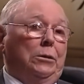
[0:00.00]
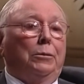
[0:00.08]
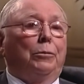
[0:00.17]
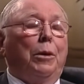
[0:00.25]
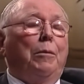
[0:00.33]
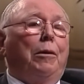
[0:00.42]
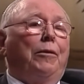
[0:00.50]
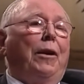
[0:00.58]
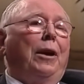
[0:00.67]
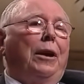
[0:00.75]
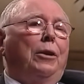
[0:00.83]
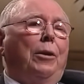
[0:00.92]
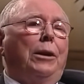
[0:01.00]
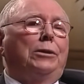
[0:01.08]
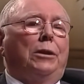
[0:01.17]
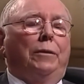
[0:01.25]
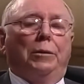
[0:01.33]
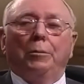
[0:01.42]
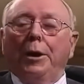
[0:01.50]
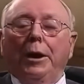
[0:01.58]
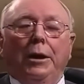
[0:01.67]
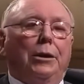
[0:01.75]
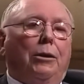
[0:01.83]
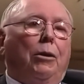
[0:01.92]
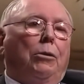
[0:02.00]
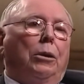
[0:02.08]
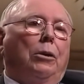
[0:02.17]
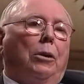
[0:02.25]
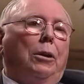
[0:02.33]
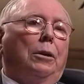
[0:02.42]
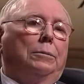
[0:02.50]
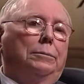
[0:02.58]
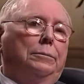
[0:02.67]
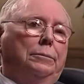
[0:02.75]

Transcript: We were very aggressive in buying into Coca-Cola.